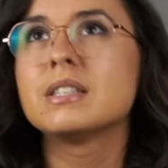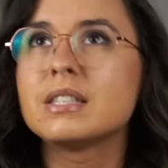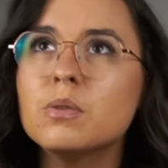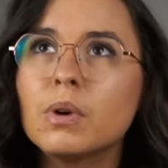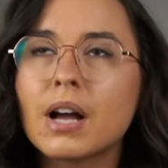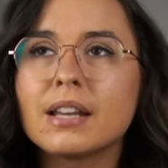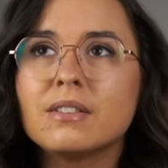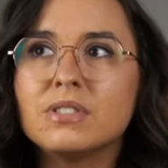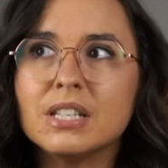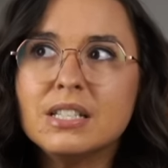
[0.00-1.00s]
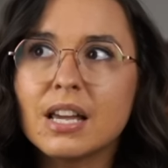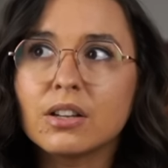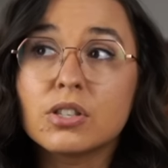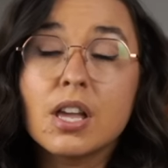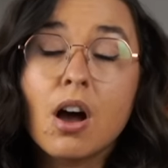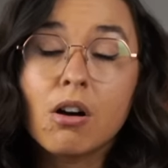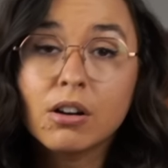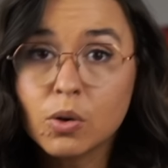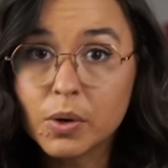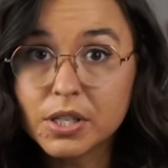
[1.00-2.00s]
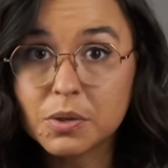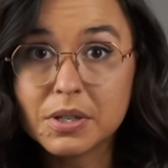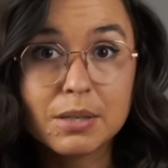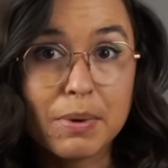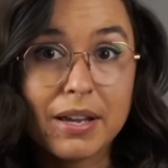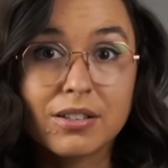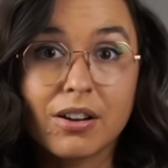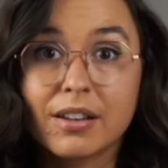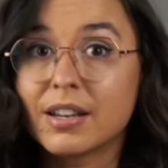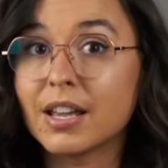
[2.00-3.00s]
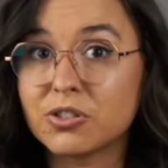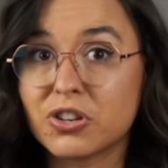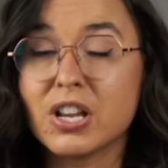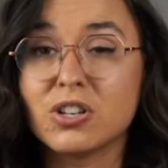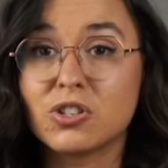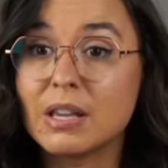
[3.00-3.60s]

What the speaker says: See what kind of details they are going to expand on and change.